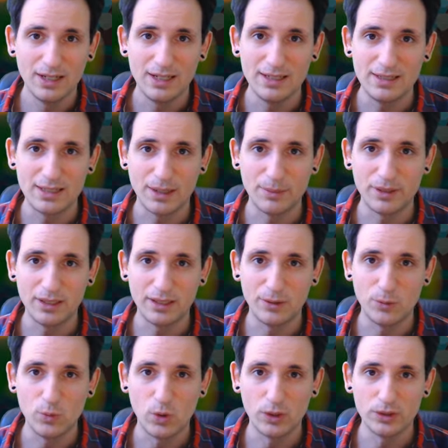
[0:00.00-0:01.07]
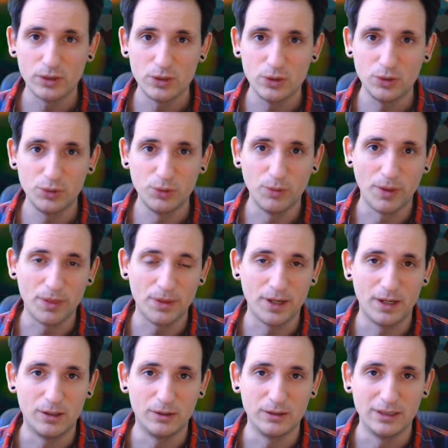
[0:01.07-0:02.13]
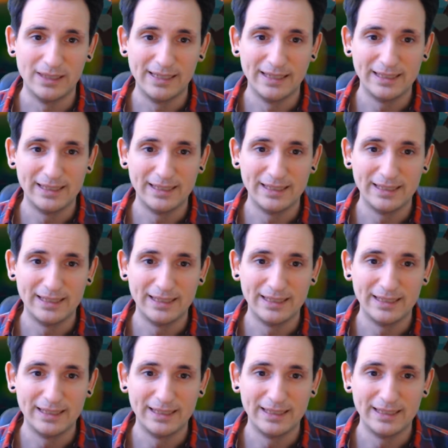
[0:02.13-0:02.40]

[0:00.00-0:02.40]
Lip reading: He's summoning a 1/2 with Taunt.